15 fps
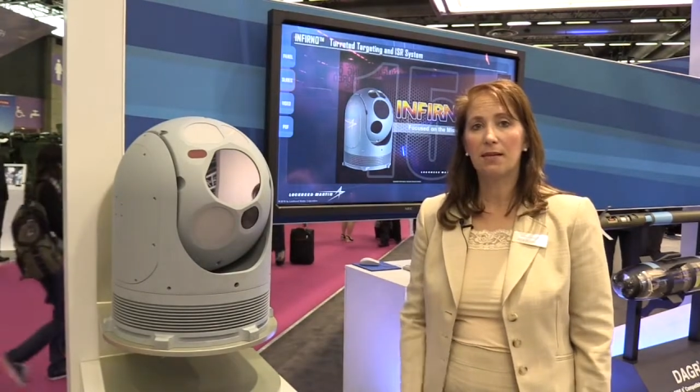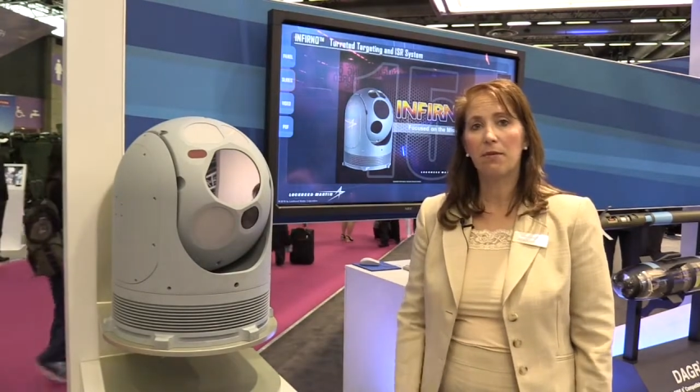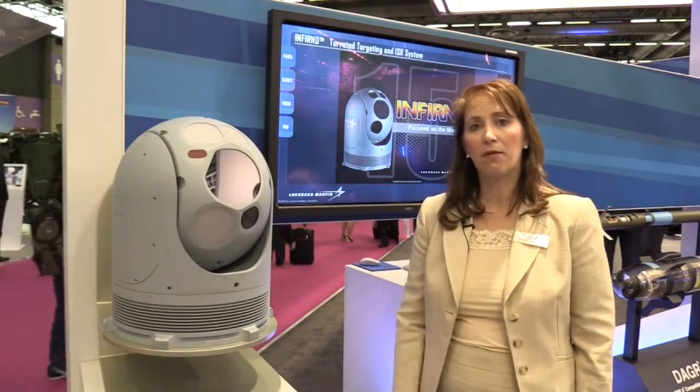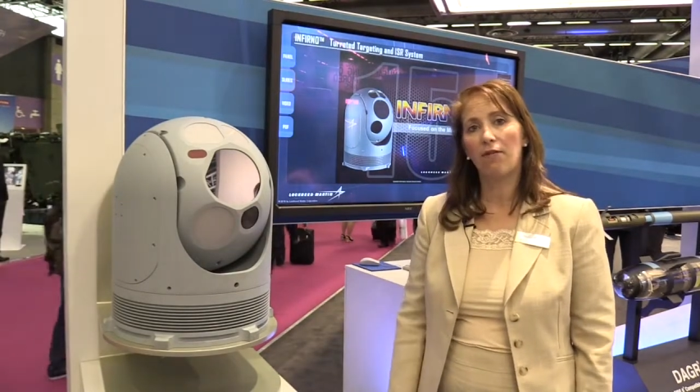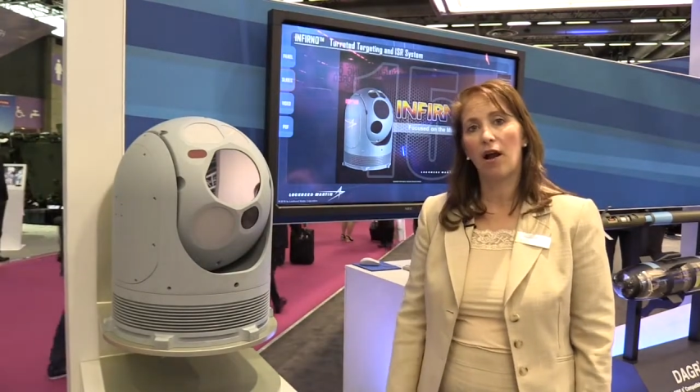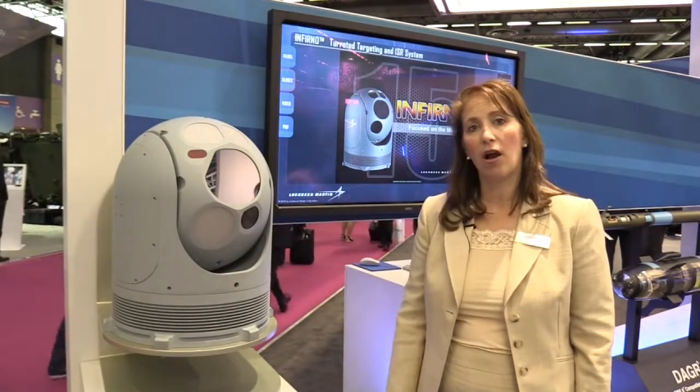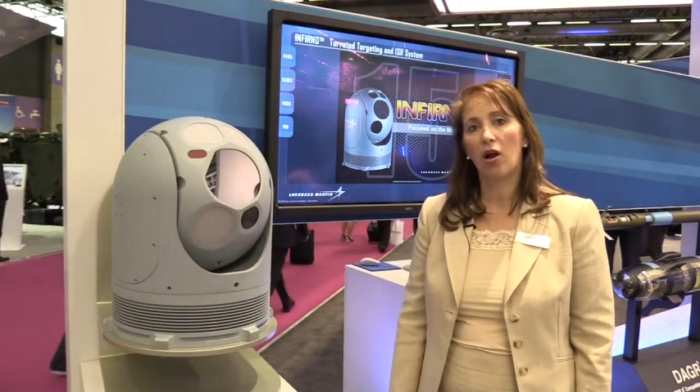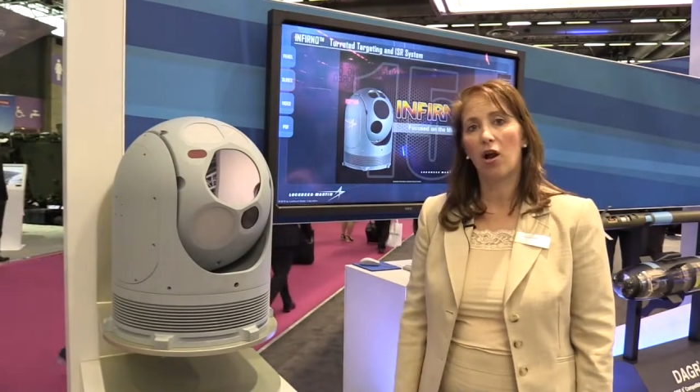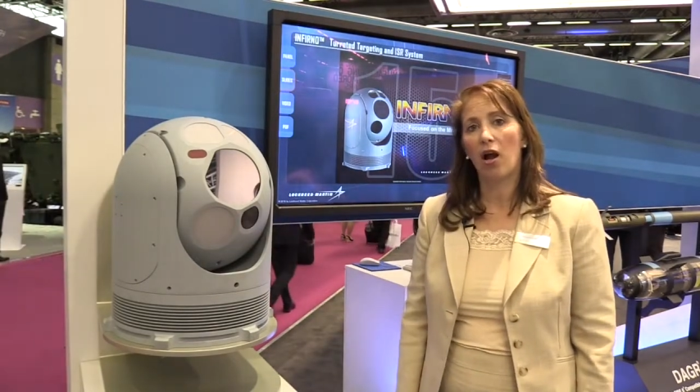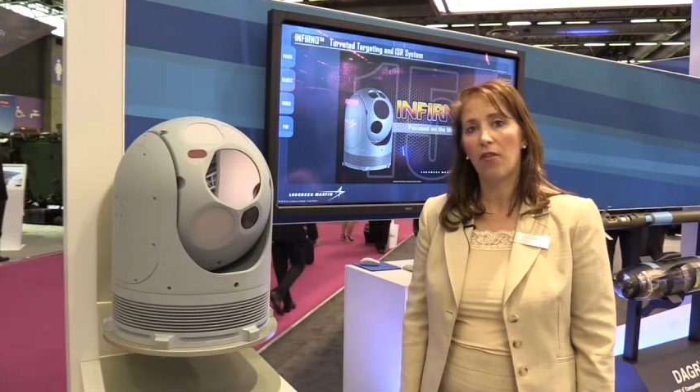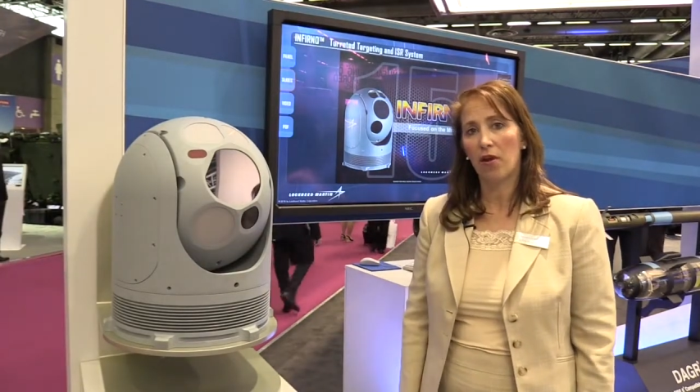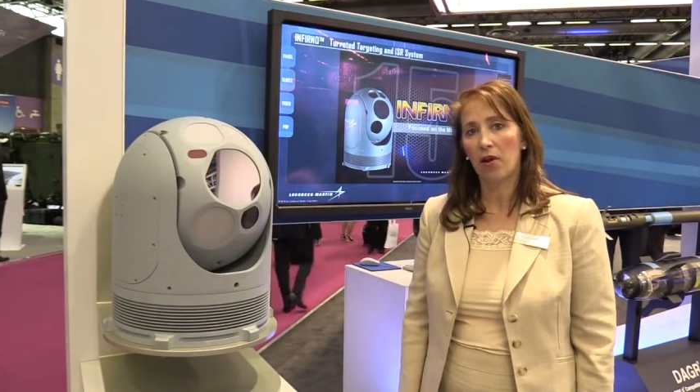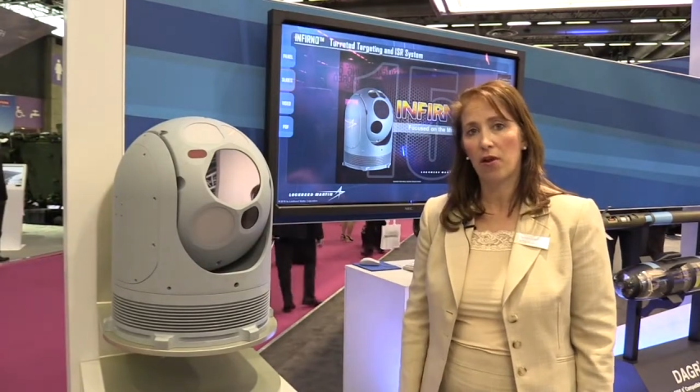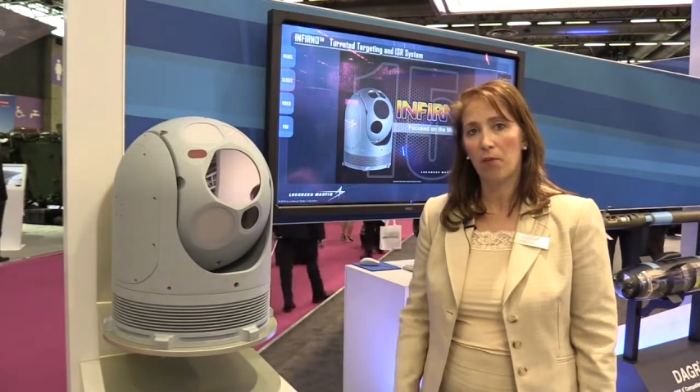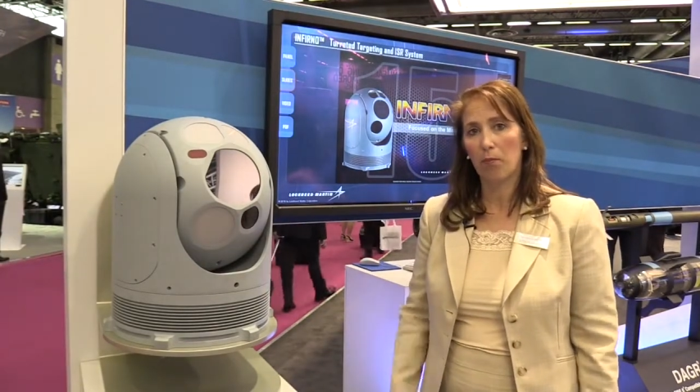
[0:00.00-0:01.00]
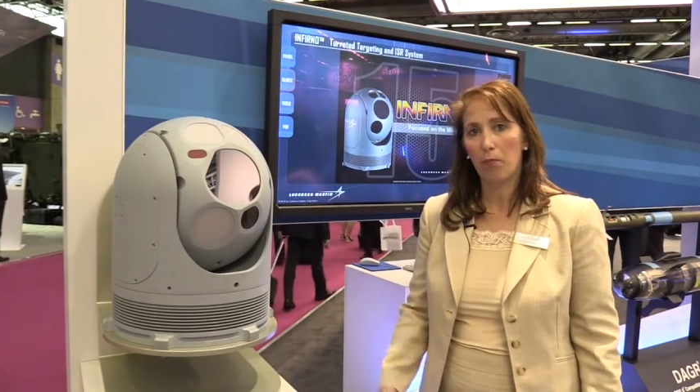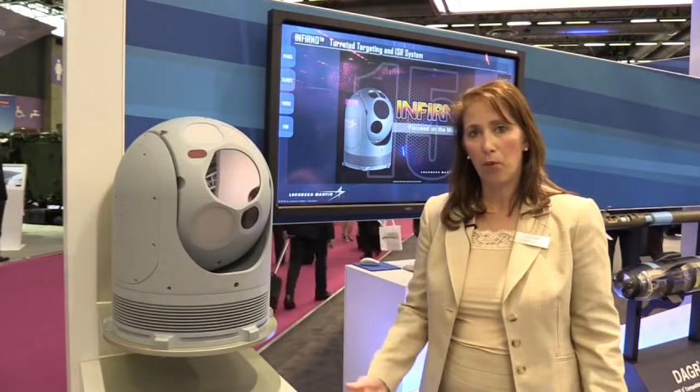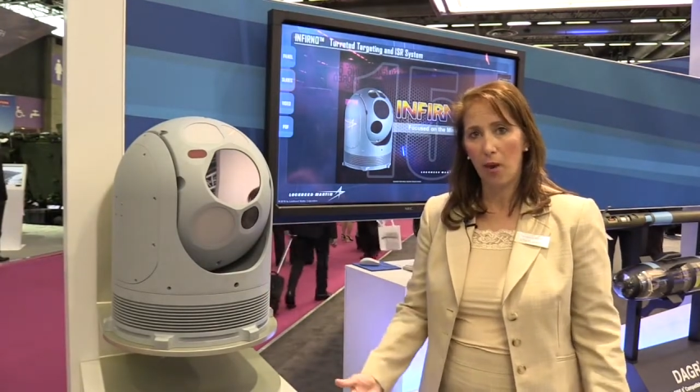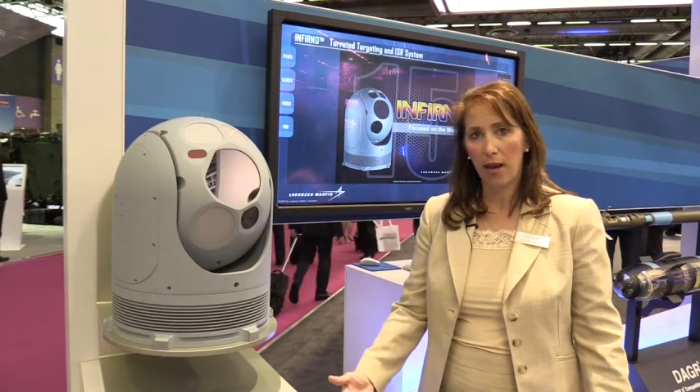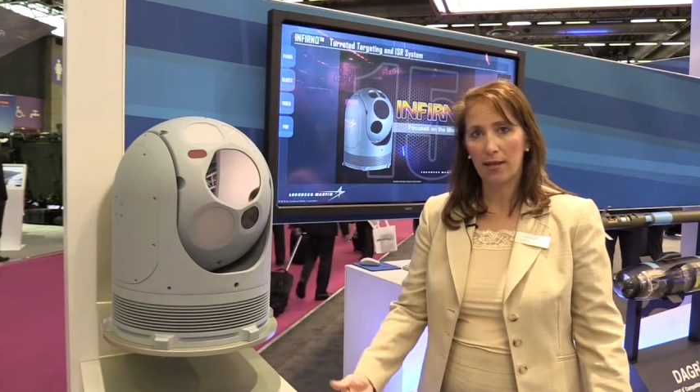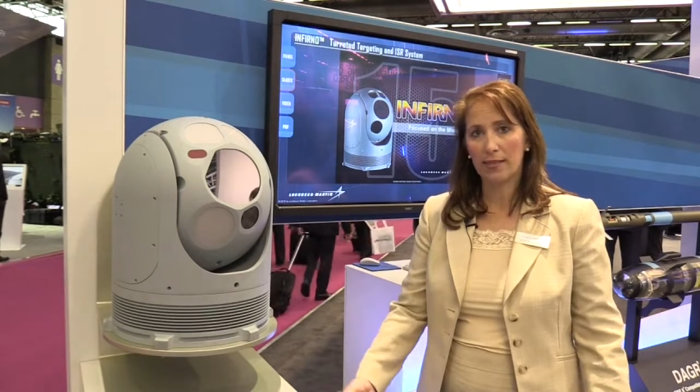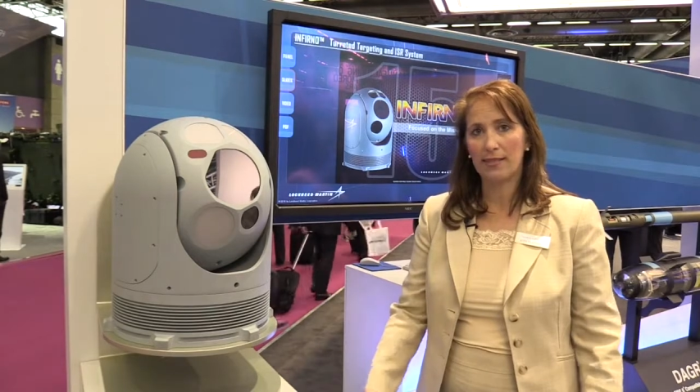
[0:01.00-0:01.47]
some of our other
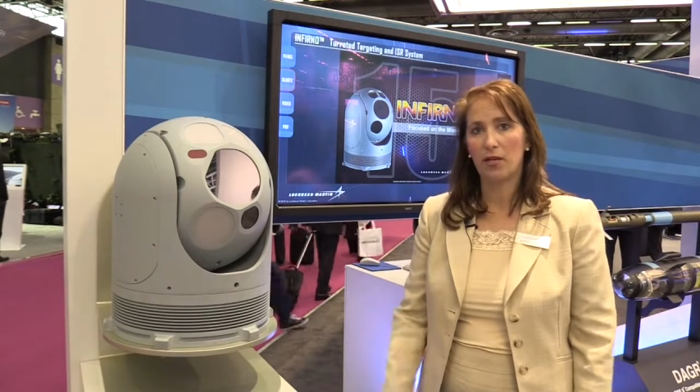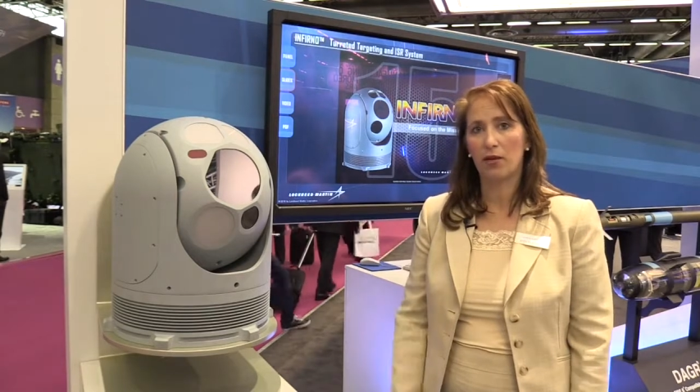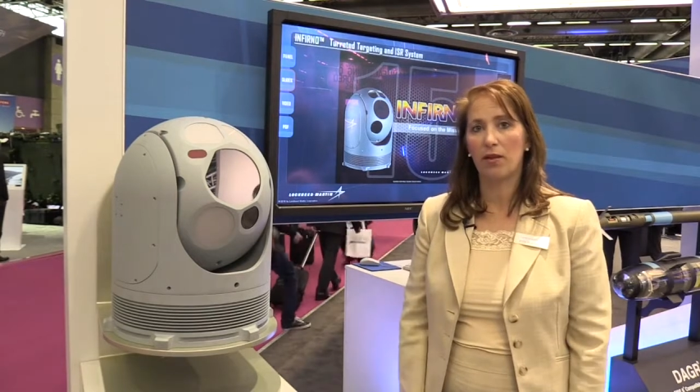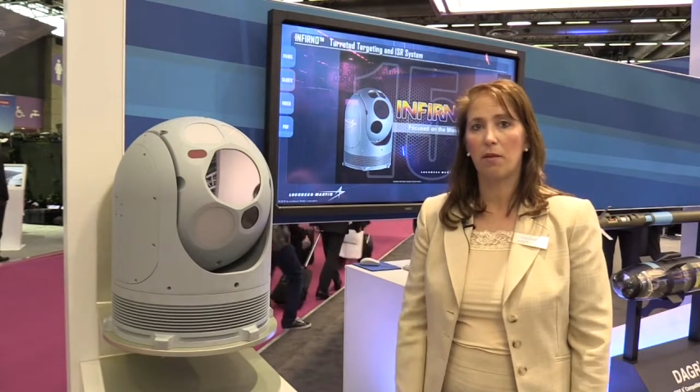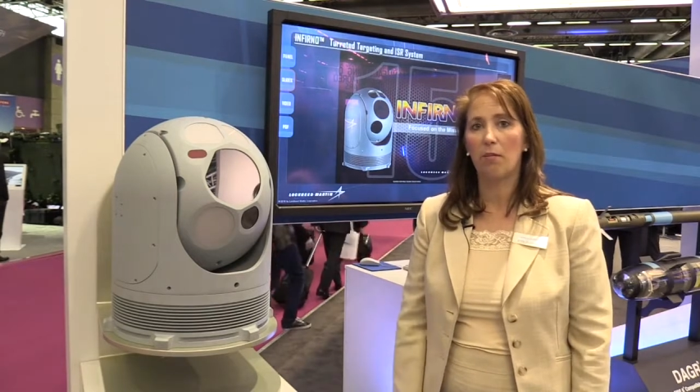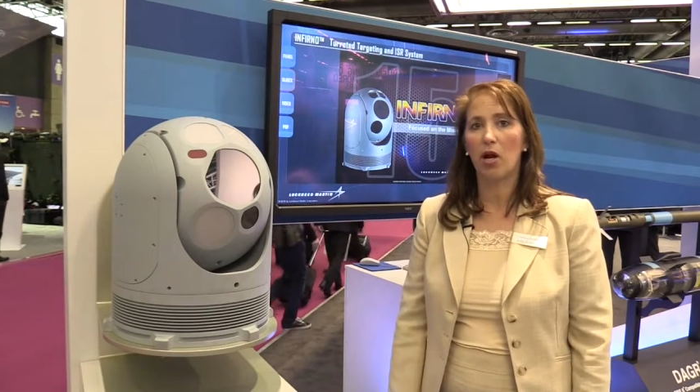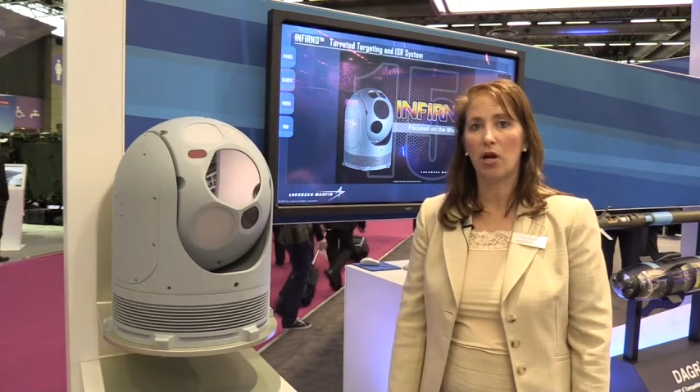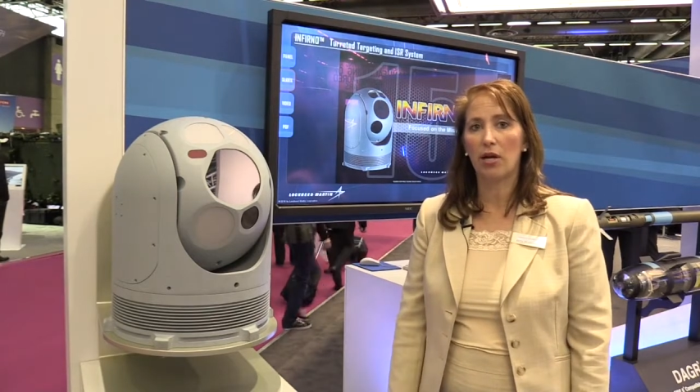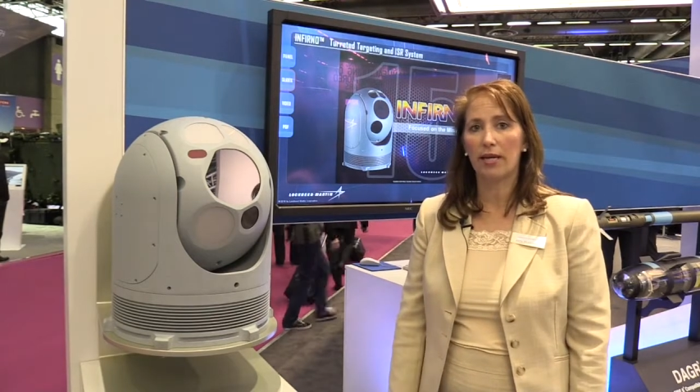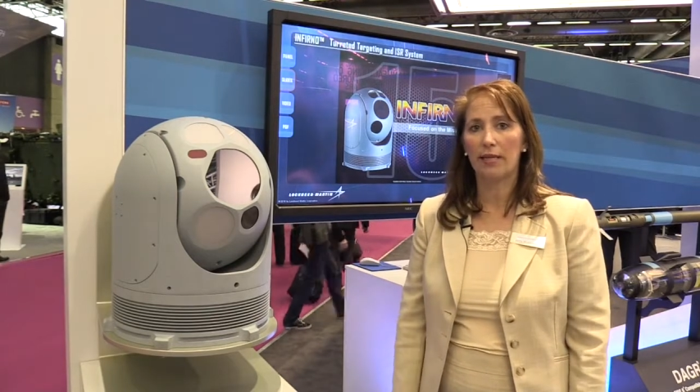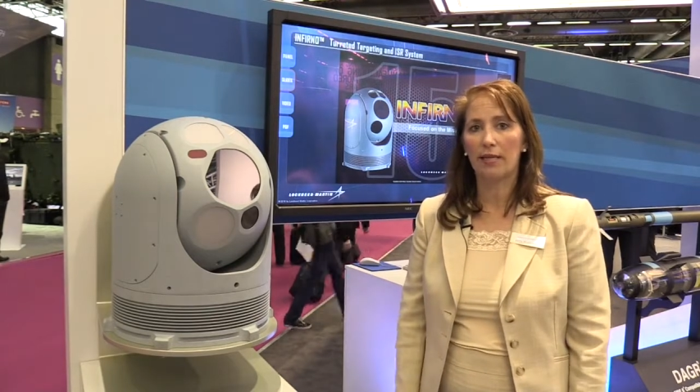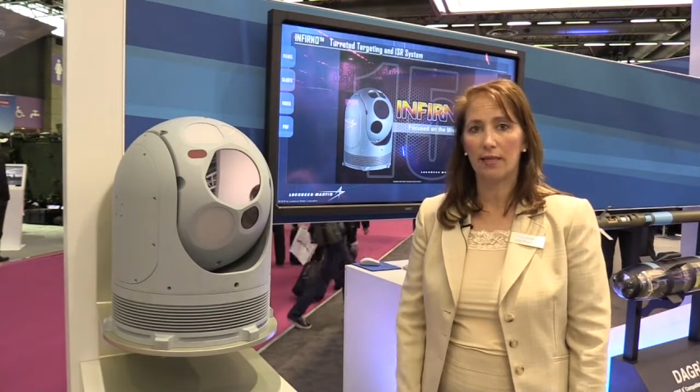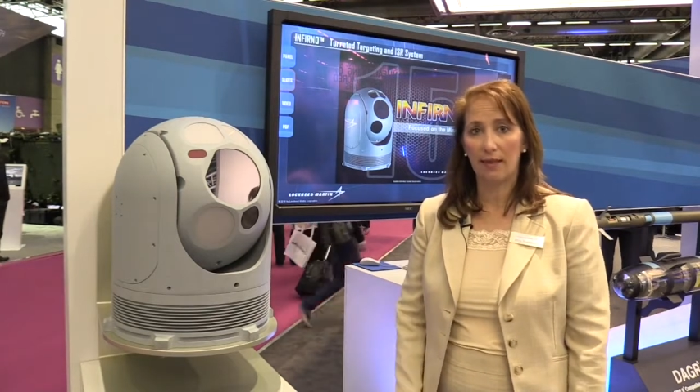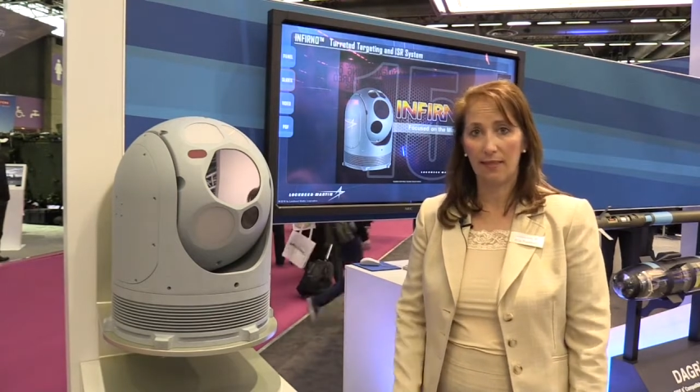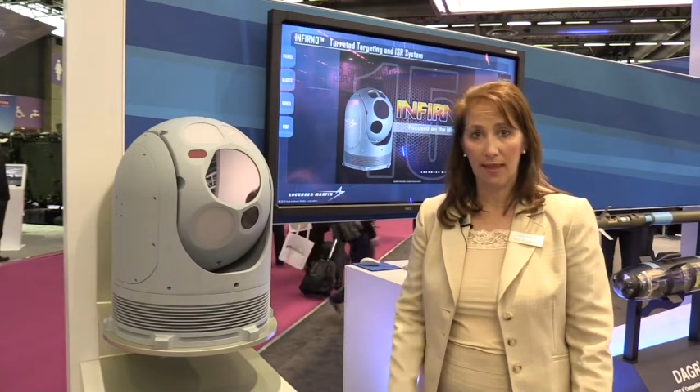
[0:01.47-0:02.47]
products that are in the market,